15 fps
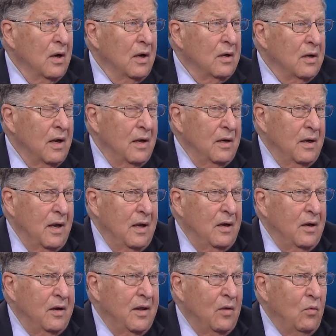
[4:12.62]
And and
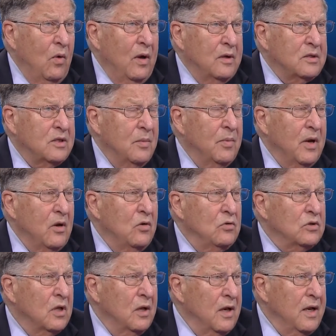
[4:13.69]
and they want somebody
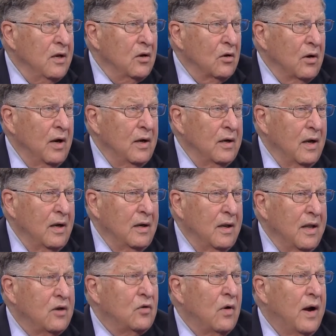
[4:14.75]
who's a leader, and and
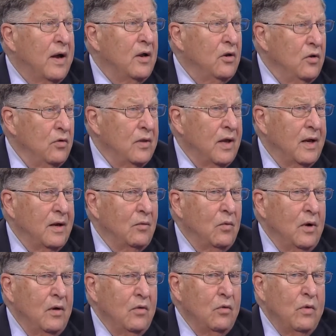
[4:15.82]
they try and do that.
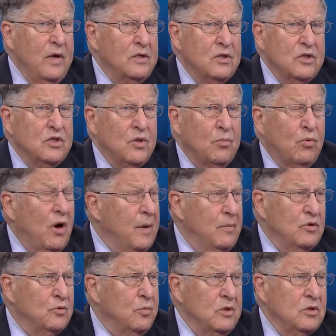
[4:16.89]
One Quit. of the reasons the
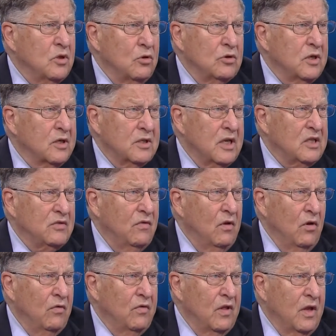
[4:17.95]
primary's been so
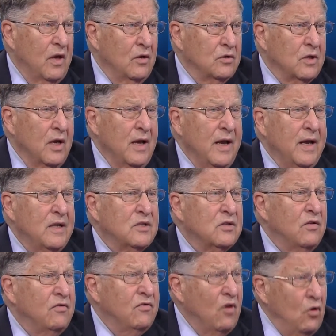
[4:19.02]
successful over the years is
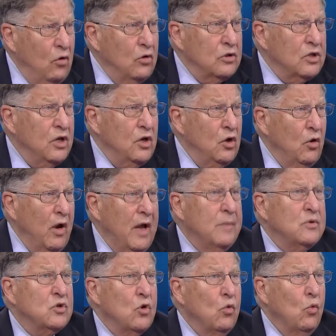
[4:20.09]
the voters in New
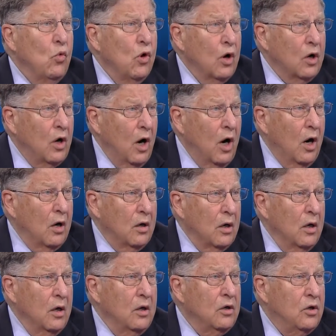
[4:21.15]
Hampshire work hard
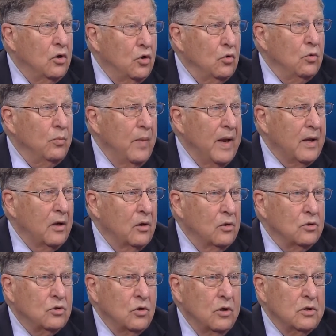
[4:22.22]
mm -hmm. to do. Give me two choice.